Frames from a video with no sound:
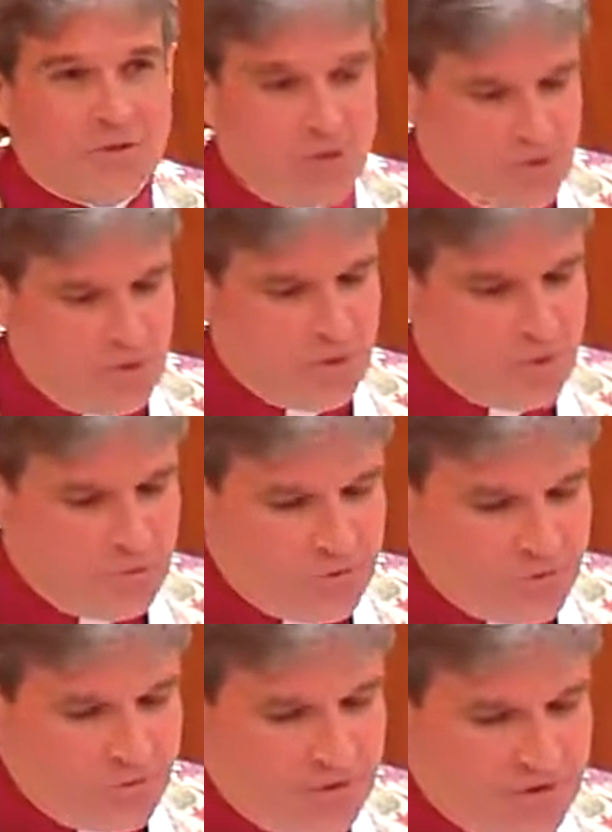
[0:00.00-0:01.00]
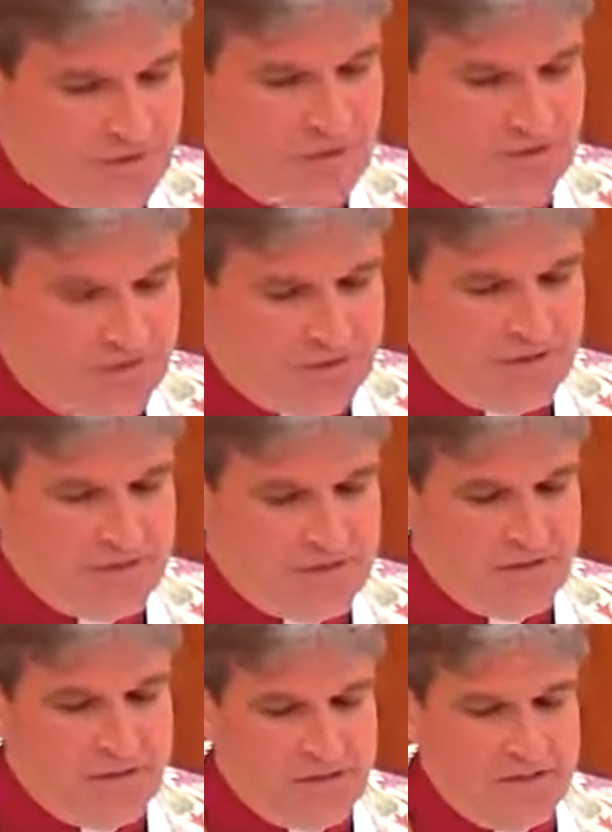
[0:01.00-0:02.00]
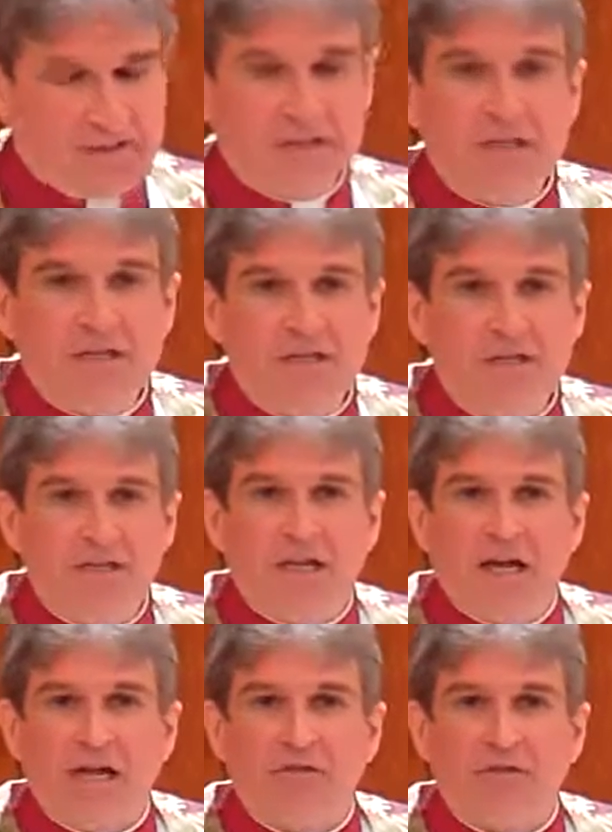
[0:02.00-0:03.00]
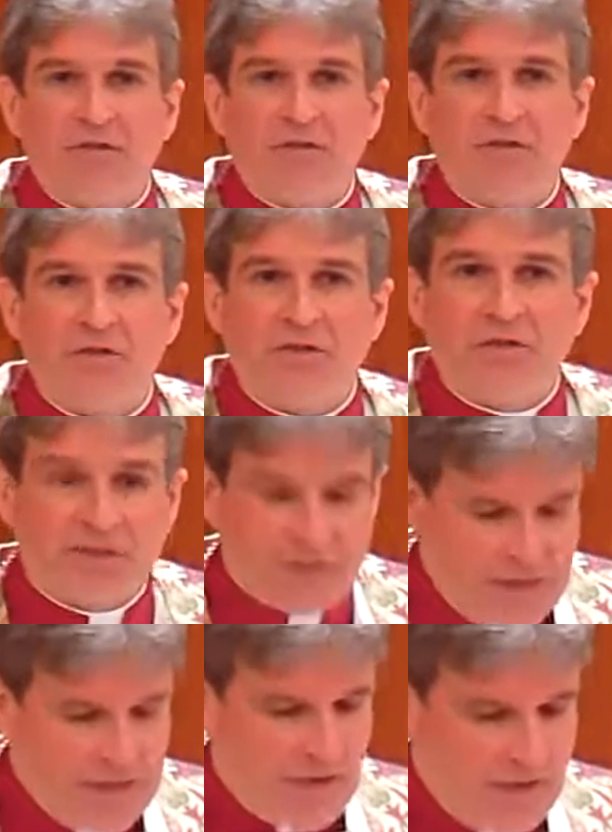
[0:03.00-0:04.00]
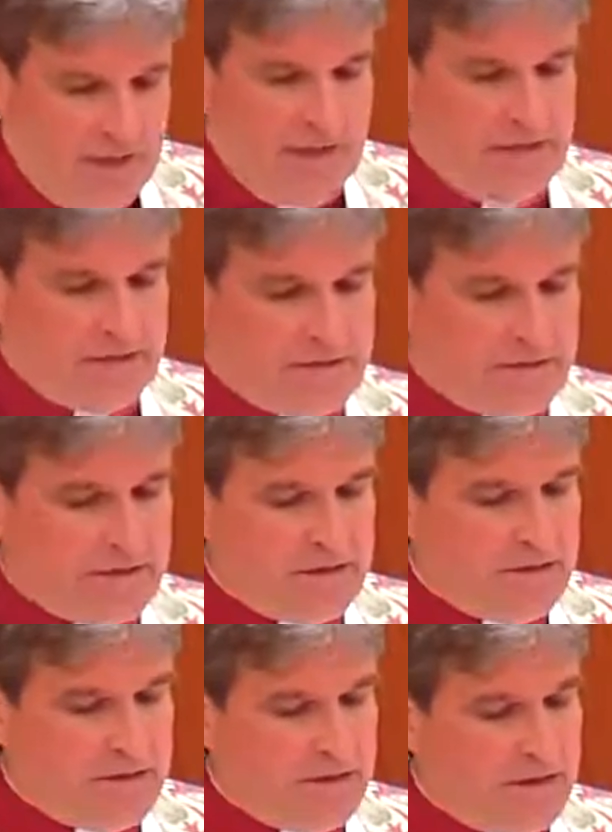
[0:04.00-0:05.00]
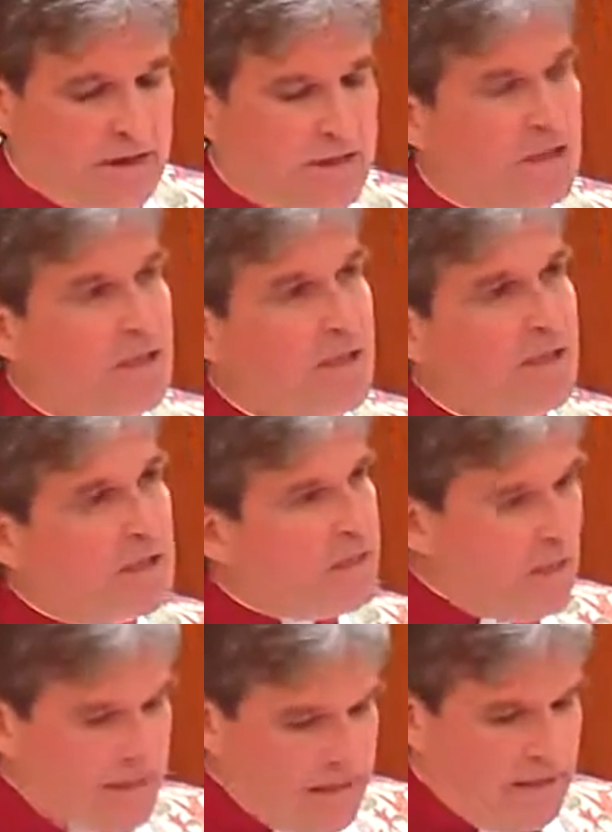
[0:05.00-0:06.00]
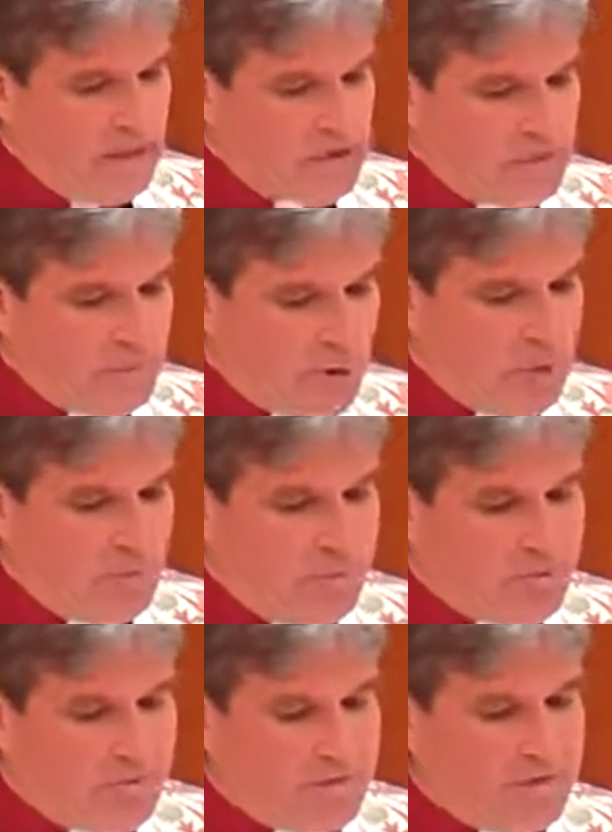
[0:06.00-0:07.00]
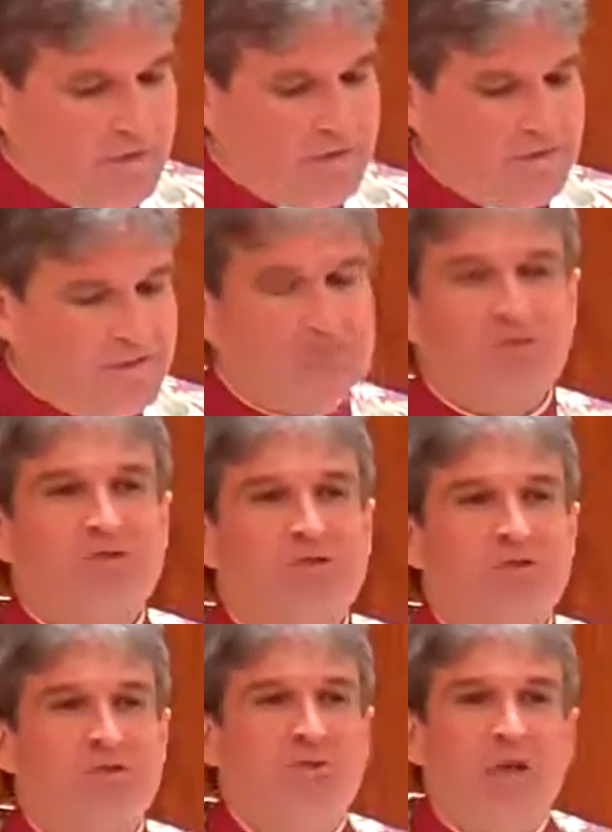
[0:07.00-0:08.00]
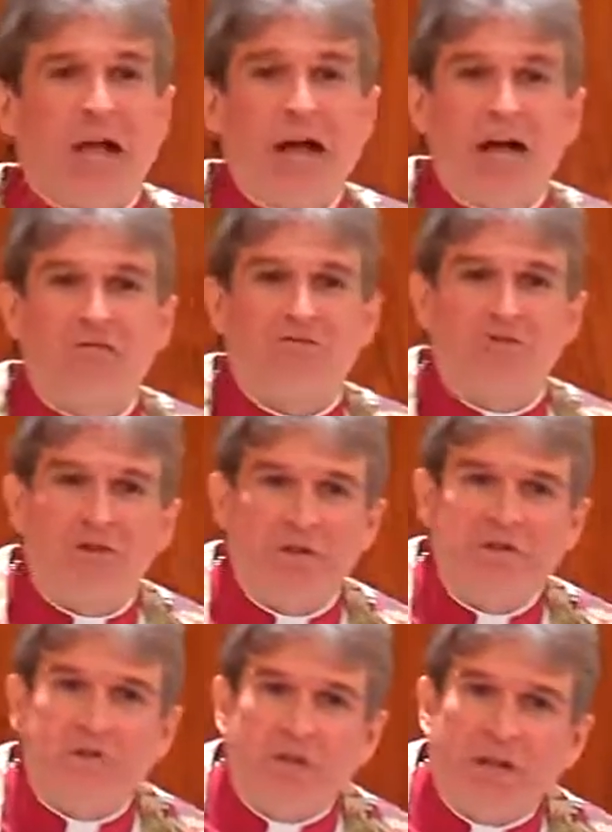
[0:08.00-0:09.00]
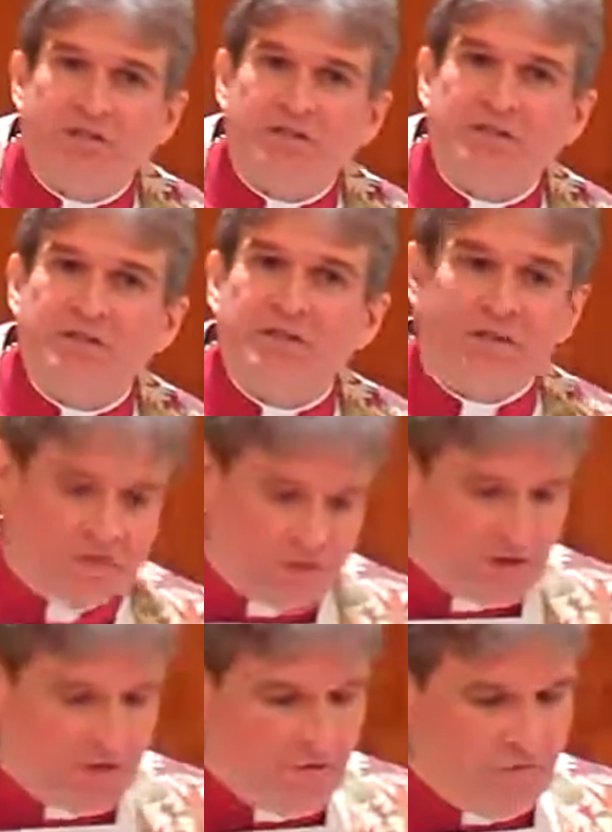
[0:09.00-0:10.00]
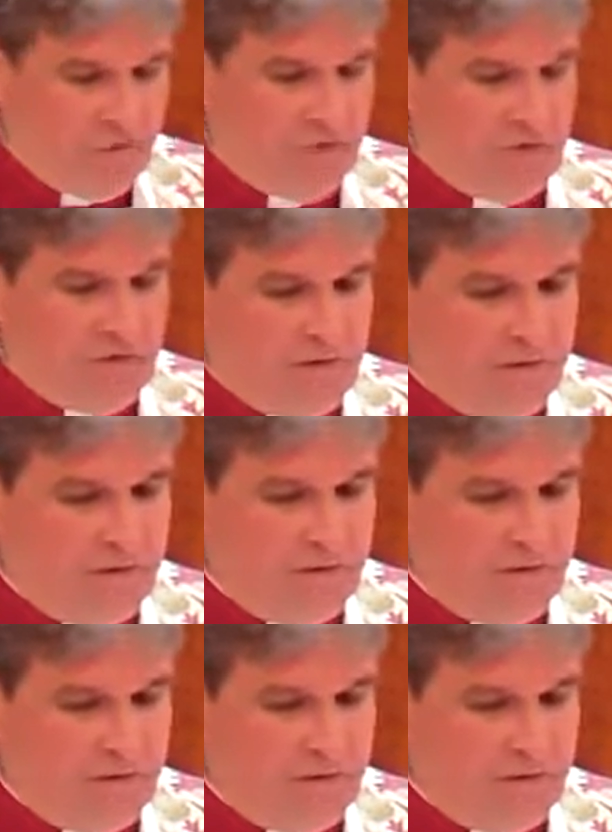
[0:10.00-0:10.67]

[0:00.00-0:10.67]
new tradition the Catholic Church now has that each pope, soon after his election to the chair of Peter,